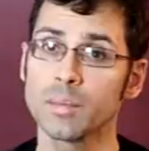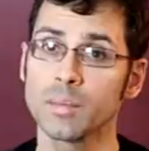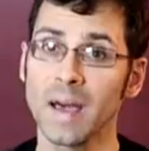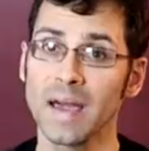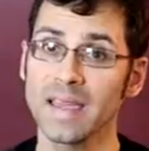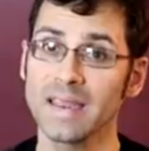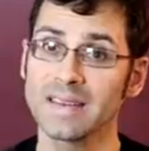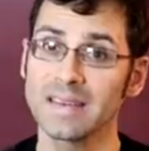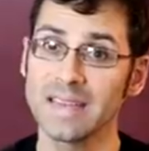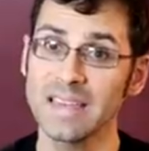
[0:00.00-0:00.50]
to
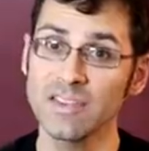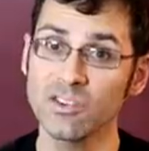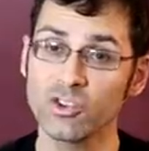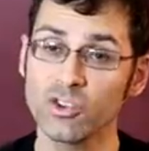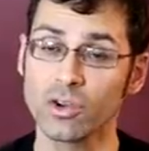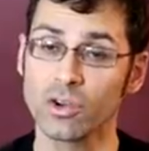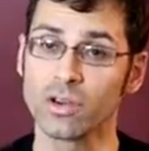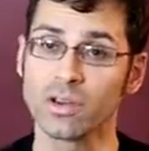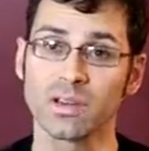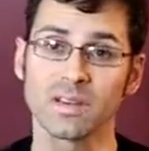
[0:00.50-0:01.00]
buy a
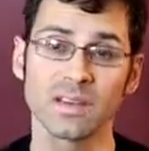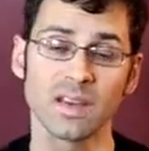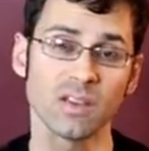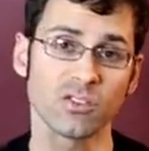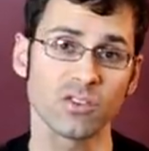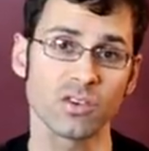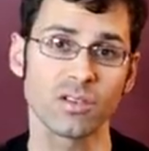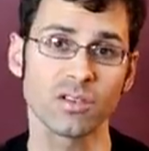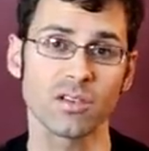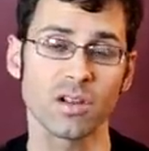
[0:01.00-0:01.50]
t-shirt.
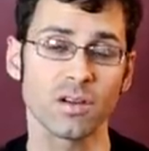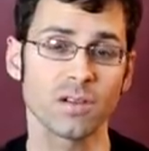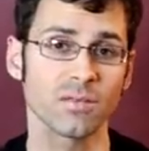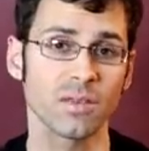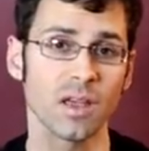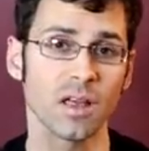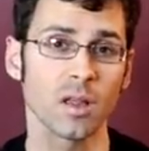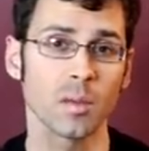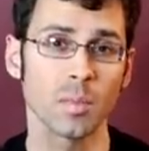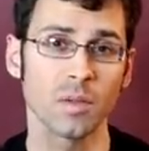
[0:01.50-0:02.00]
T-shirts are
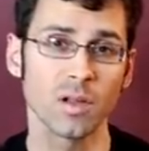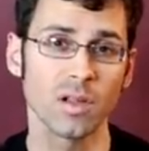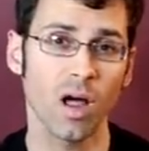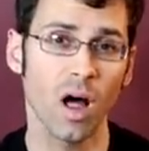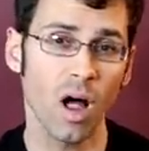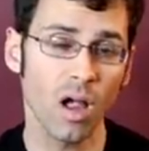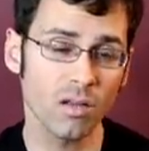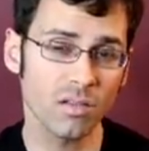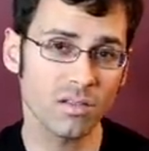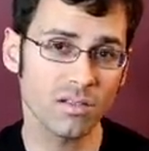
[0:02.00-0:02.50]
available
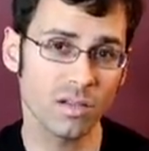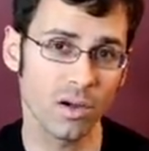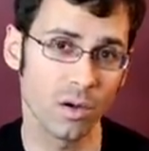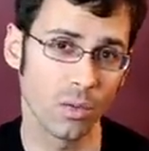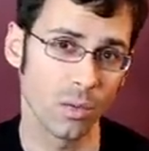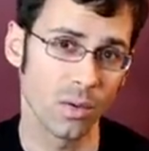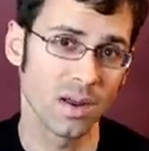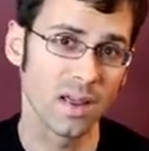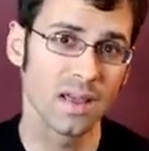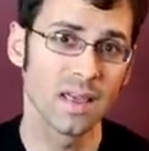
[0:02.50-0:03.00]

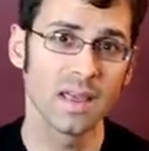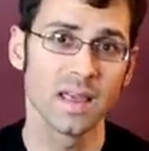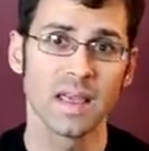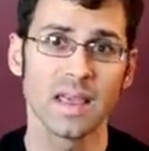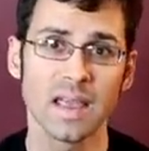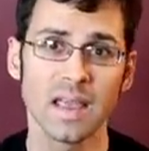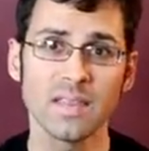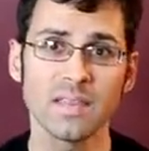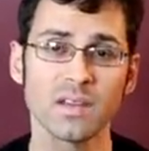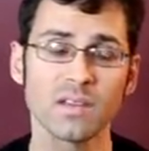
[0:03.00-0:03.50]
also
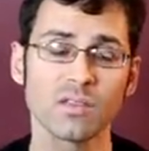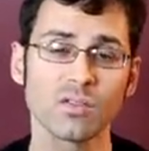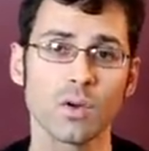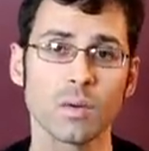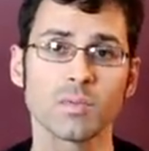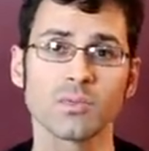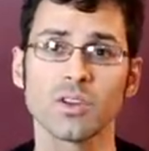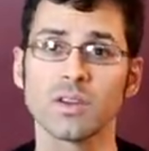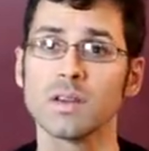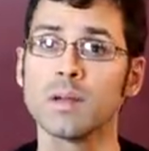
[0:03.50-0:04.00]
in the
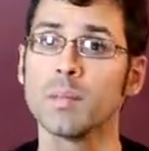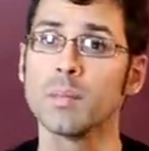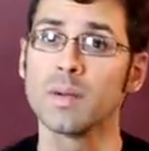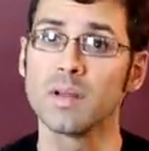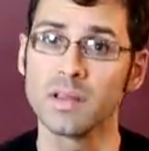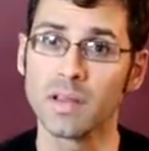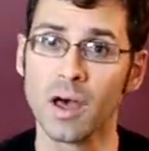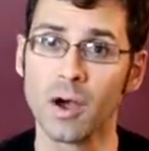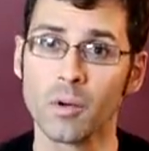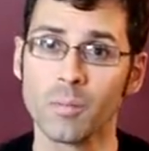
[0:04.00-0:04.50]
description
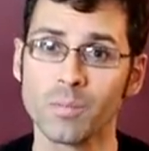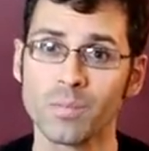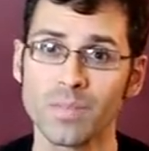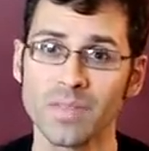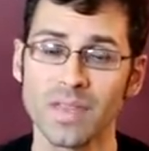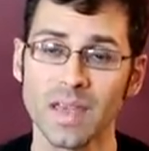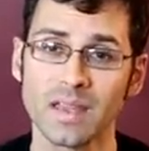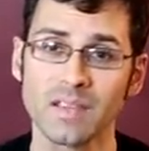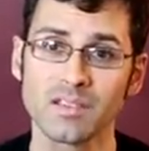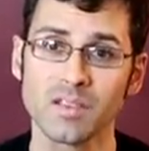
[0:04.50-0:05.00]
below.
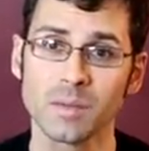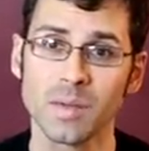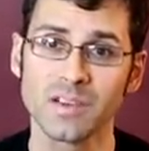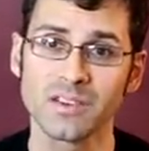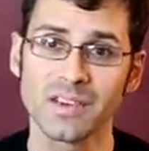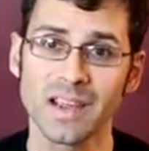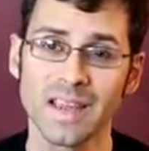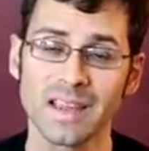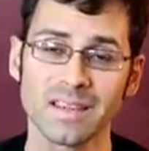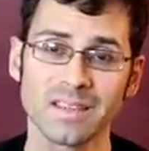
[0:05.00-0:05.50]
Thanks so
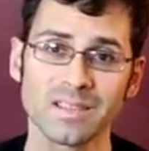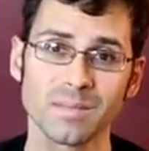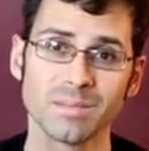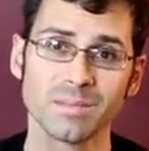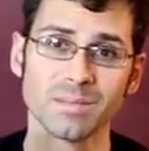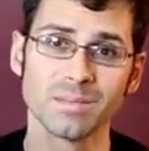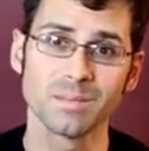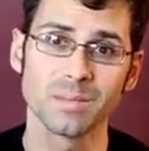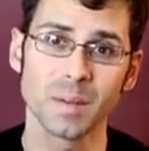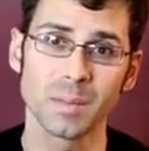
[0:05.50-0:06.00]
much, guys.
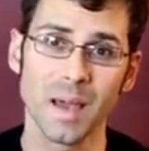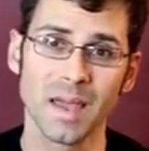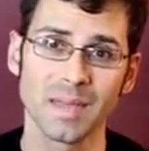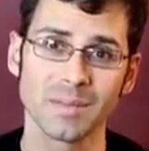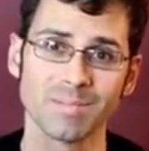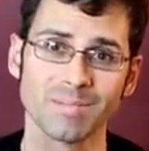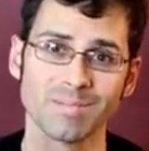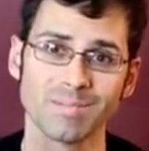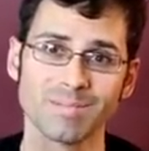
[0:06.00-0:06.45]
Bye-bye.